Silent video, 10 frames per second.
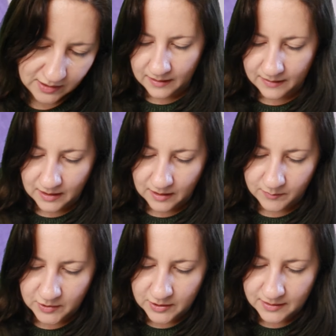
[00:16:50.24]
and then
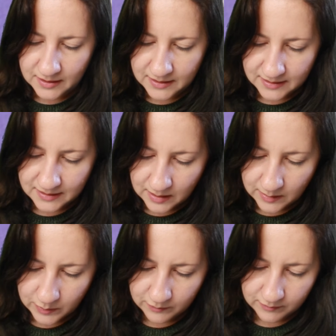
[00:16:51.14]
I'm just going to
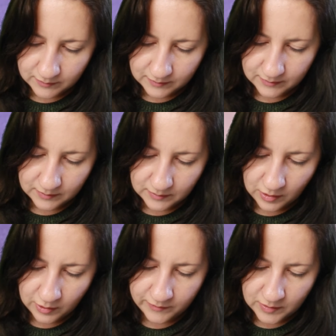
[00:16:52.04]
stab
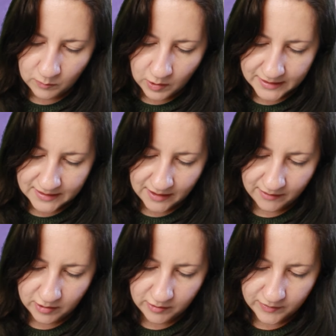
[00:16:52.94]
over the white
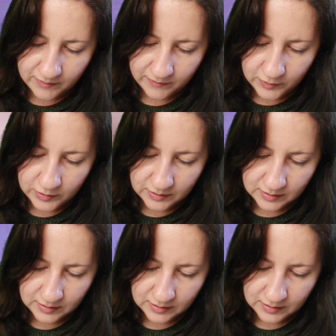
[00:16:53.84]
area of the foot.